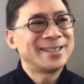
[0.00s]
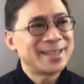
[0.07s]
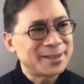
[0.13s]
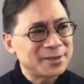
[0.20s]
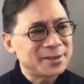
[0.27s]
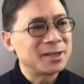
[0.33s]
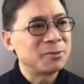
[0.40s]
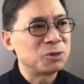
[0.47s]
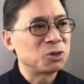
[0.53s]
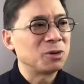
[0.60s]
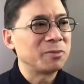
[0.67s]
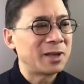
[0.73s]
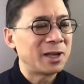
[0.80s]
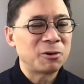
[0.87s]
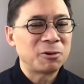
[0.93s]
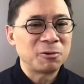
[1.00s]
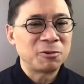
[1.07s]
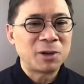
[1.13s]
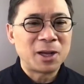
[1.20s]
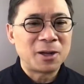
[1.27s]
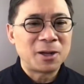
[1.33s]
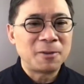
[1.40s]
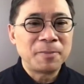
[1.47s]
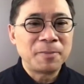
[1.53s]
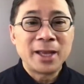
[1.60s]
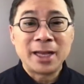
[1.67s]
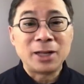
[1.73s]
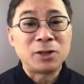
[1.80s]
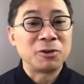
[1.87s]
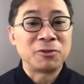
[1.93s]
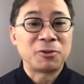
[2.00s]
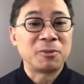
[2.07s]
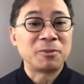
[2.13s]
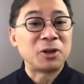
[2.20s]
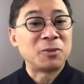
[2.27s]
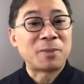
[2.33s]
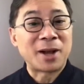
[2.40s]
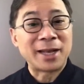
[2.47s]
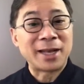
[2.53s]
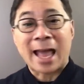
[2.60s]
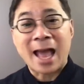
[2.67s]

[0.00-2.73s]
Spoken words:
doesn't absorb that well into a form that your body